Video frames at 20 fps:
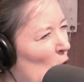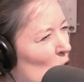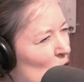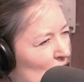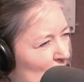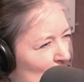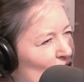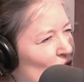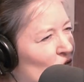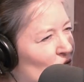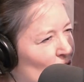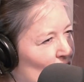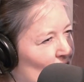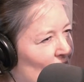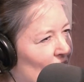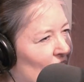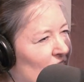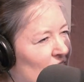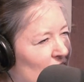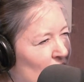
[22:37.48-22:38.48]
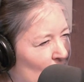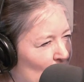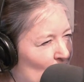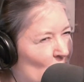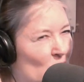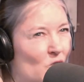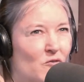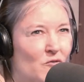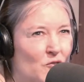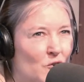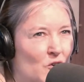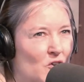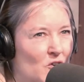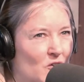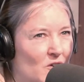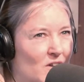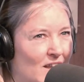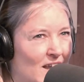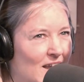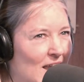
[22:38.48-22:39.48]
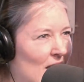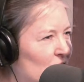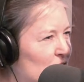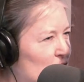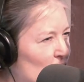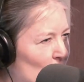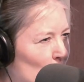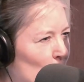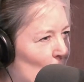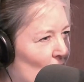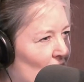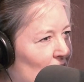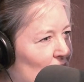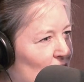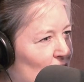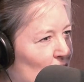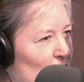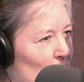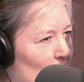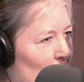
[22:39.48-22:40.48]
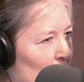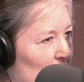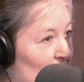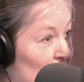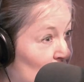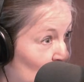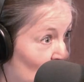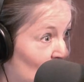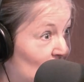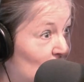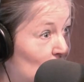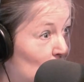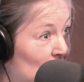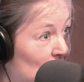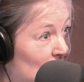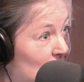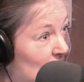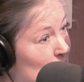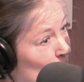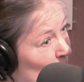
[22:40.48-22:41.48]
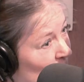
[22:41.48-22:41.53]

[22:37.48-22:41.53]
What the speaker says: coach you for after the break for maybe 5 minutes,